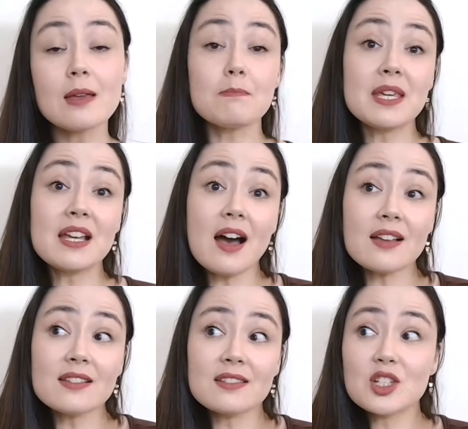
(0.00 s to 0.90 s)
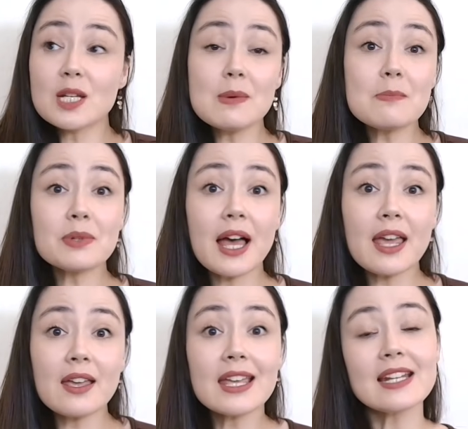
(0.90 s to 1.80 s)
because she'd been
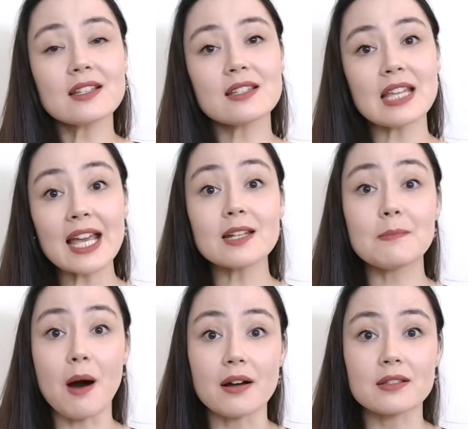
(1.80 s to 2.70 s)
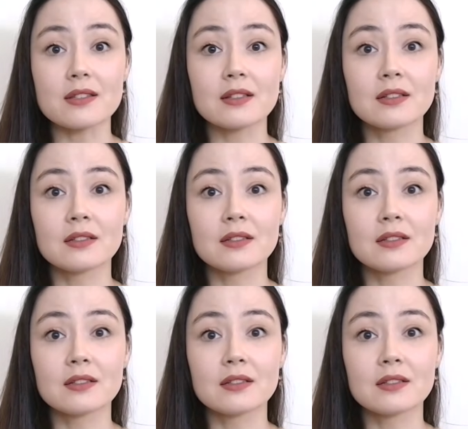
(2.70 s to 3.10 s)
playing in a sandbox.